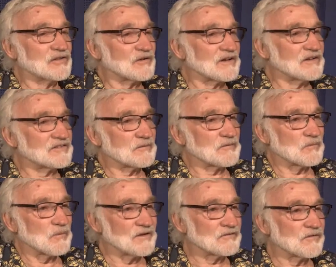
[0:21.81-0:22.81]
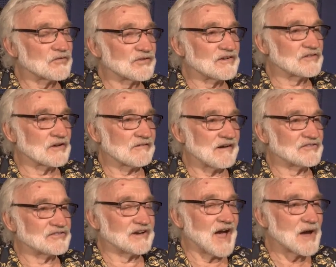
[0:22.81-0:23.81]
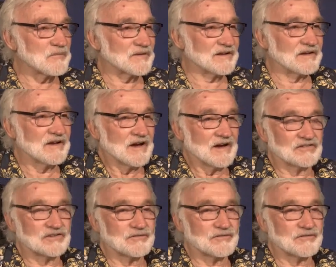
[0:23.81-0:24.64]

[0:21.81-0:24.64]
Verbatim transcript: is looking at some of the wonderful things that are actually happening